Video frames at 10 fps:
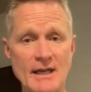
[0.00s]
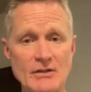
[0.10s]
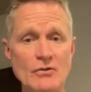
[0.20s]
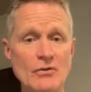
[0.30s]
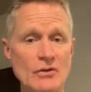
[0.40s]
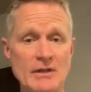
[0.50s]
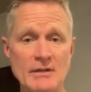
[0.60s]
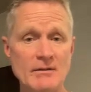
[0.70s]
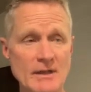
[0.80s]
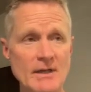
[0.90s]
and
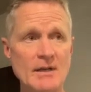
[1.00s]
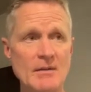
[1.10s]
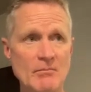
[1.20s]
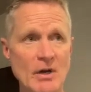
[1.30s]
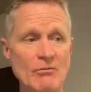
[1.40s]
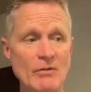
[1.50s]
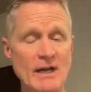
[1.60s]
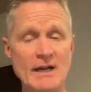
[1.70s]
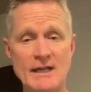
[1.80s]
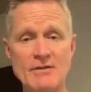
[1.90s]
unity, but we
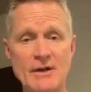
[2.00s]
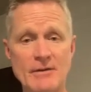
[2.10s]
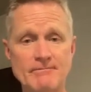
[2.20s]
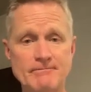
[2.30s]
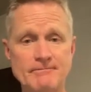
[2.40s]
got to get there.